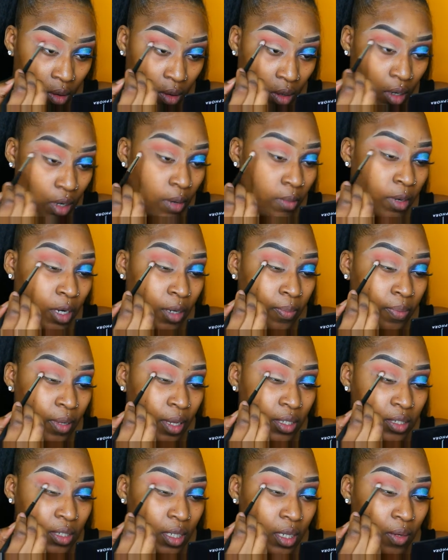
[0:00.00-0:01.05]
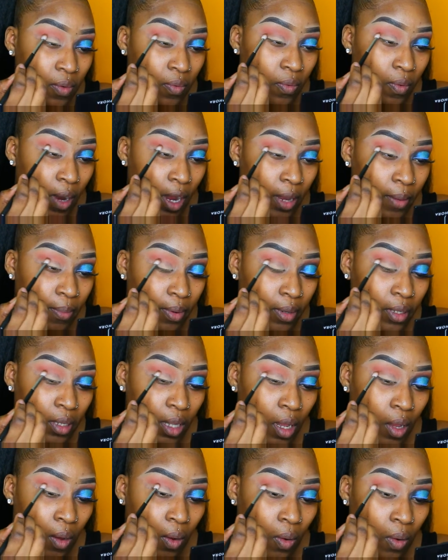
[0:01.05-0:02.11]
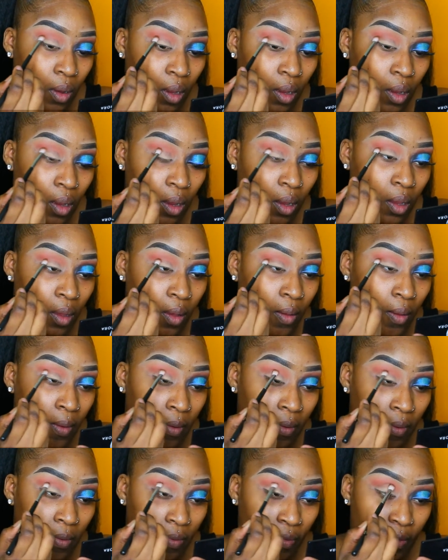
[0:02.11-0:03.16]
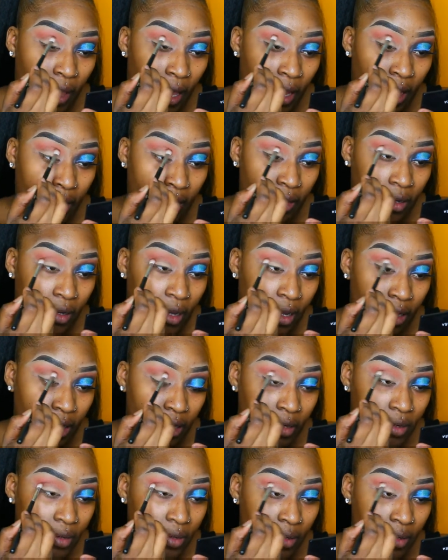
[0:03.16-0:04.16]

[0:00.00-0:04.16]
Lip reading: And I'm going to place it right below that other color.